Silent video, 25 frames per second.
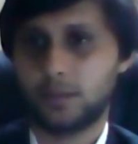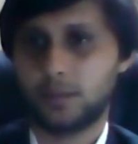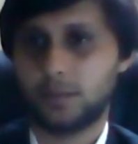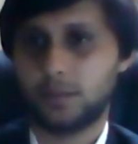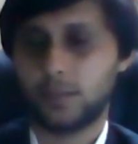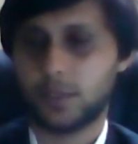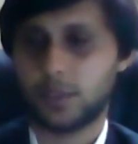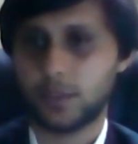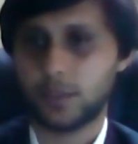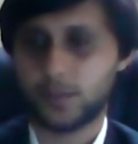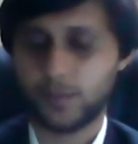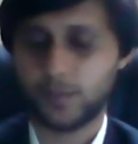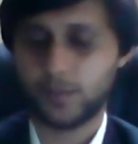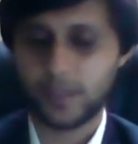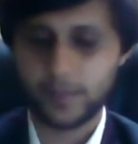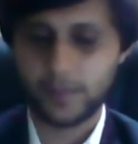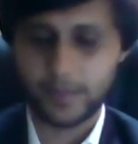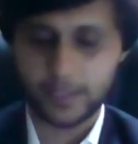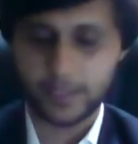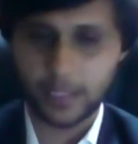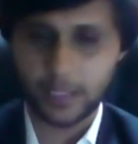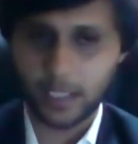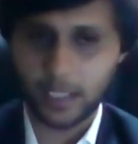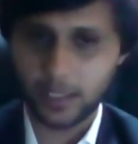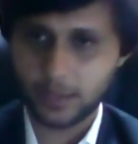Because when we
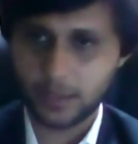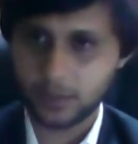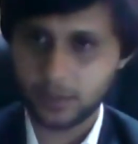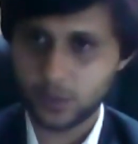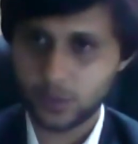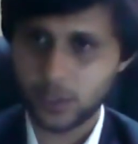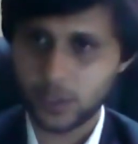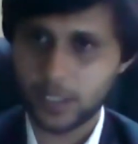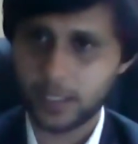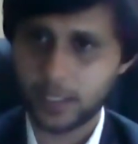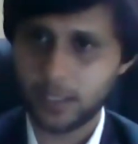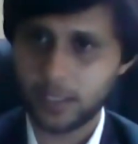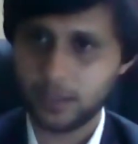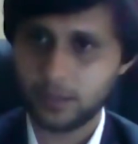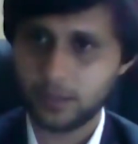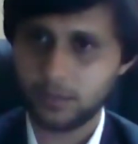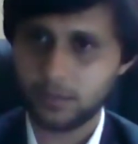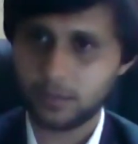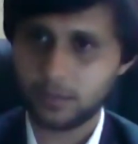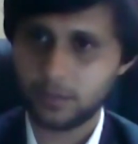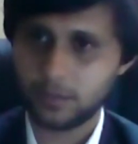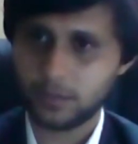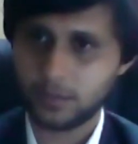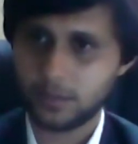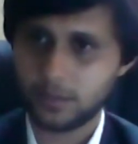start to
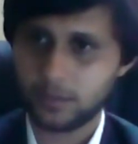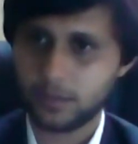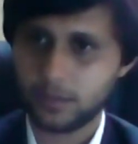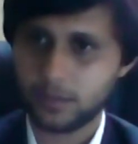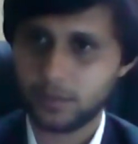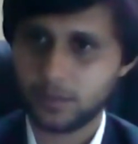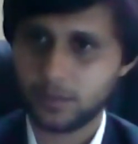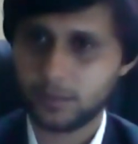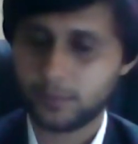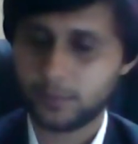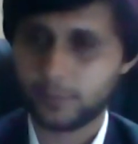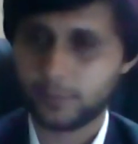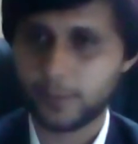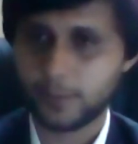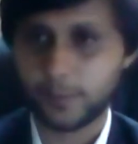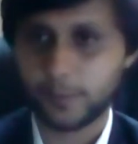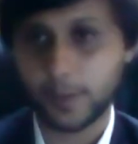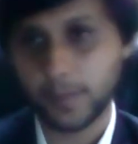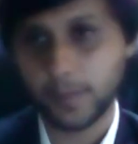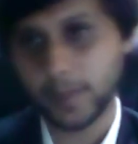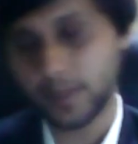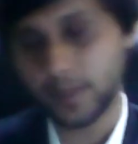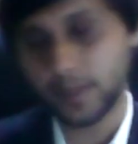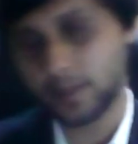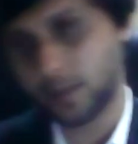study,
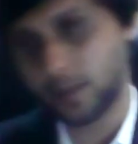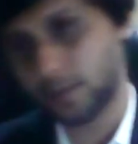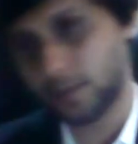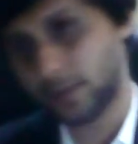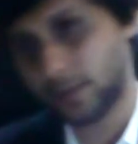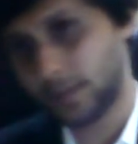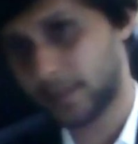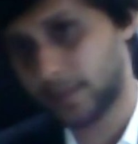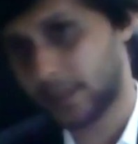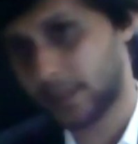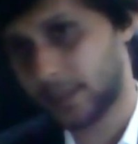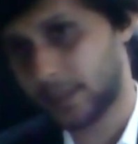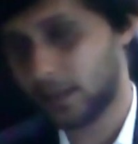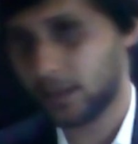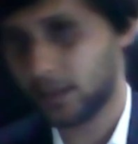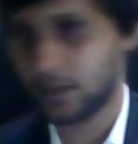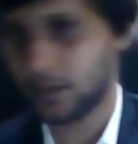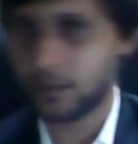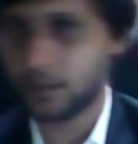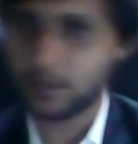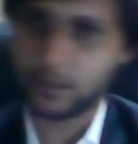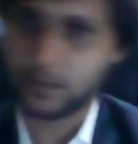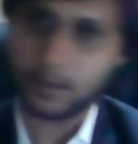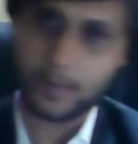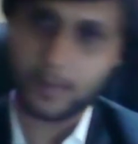50% of them say,
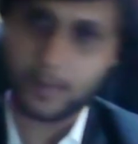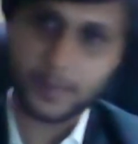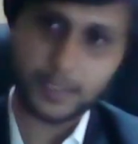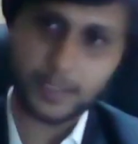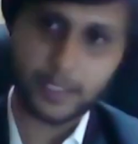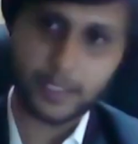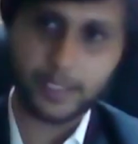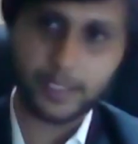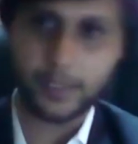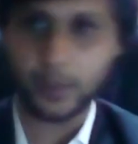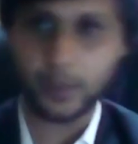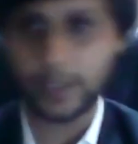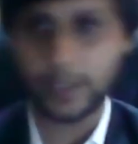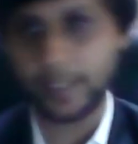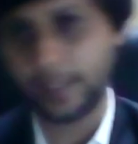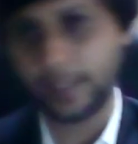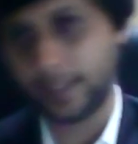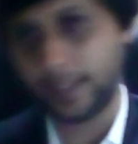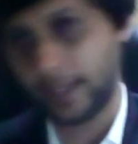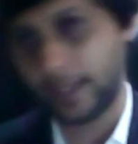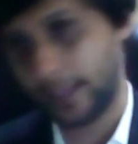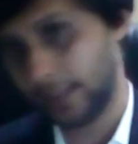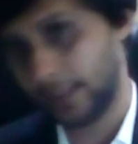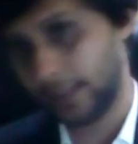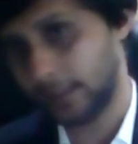I'm studying to get
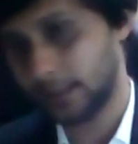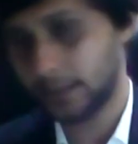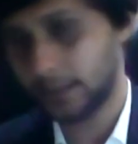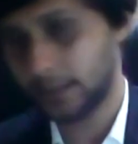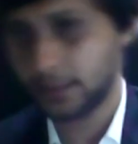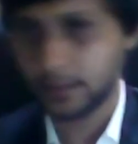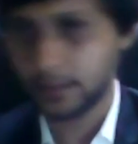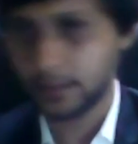a rank.